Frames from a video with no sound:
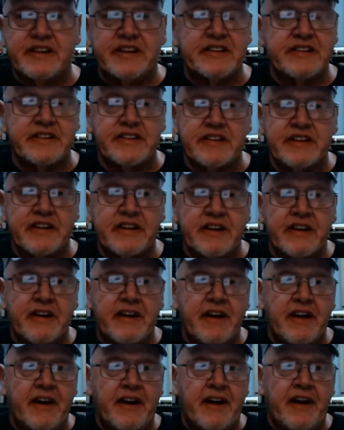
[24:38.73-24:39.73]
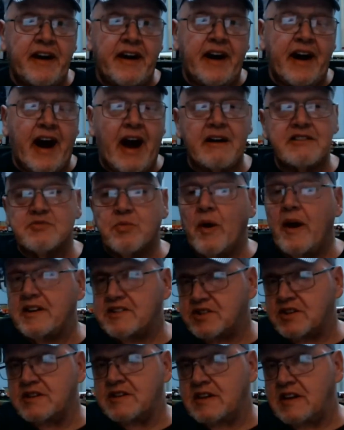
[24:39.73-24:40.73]
And I was
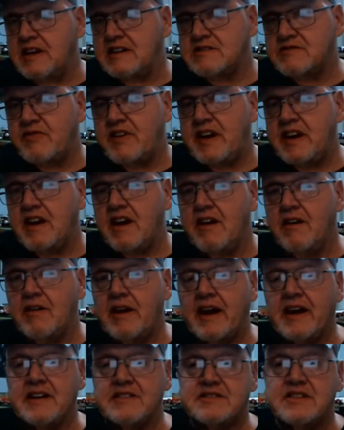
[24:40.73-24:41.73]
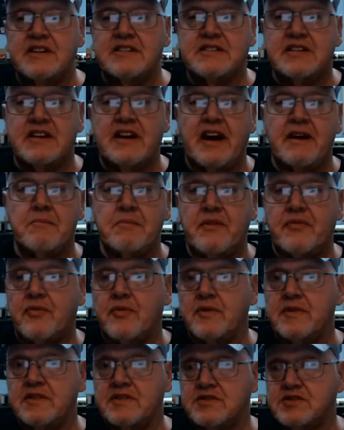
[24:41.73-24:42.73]
watching his video, like I said, tonight
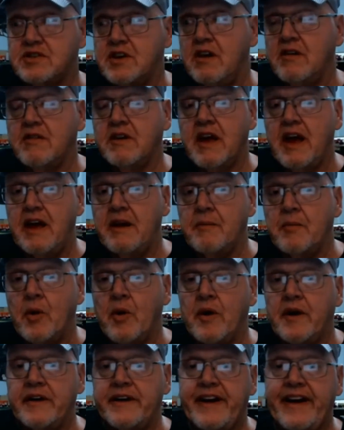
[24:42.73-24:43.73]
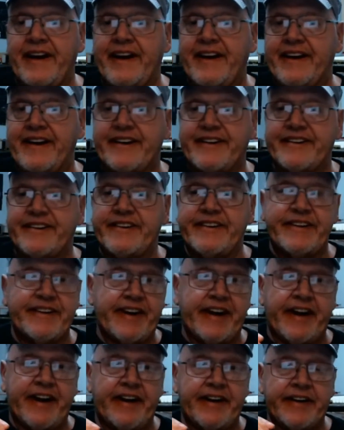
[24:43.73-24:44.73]
before the show came on, and
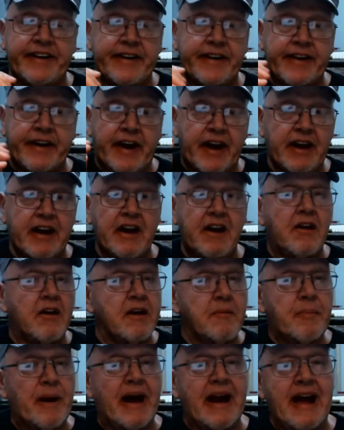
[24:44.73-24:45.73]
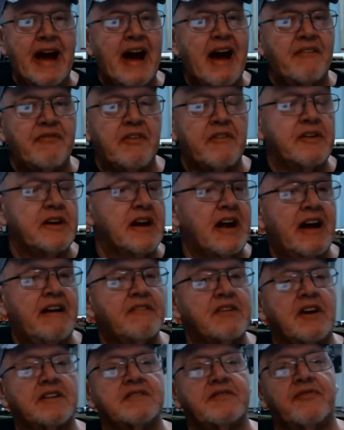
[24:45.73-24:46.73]
I got only about half of it. And I
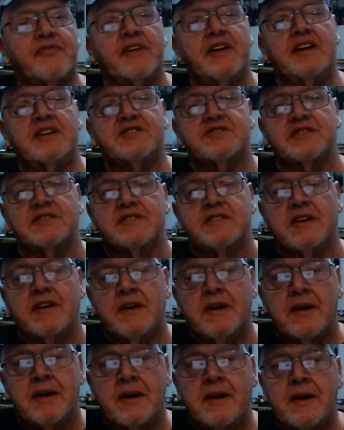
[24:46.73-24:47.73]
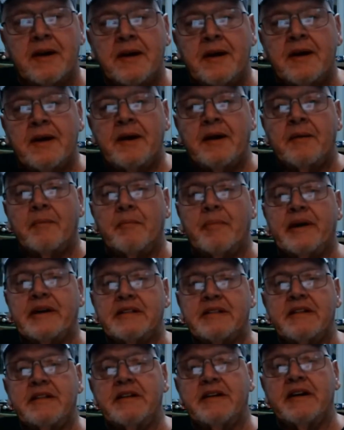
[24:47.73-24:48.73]
haven't got to finish it,
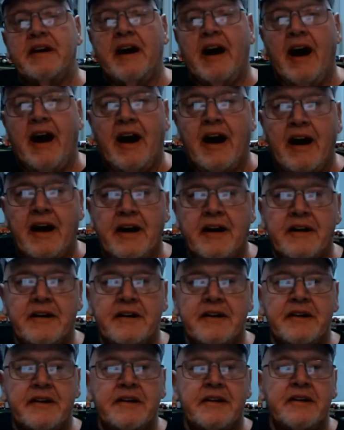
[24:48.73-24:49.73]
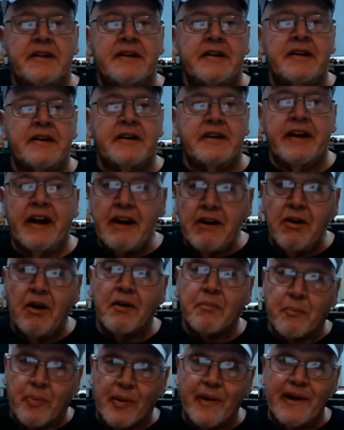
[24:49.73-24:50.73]
but it
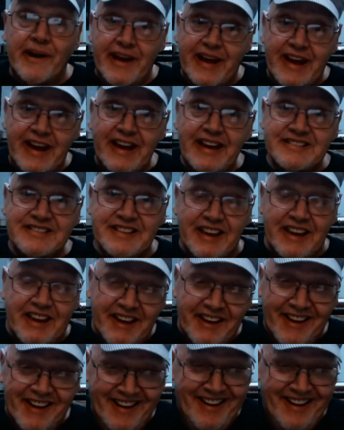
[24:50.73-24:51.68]
looked pretty easy.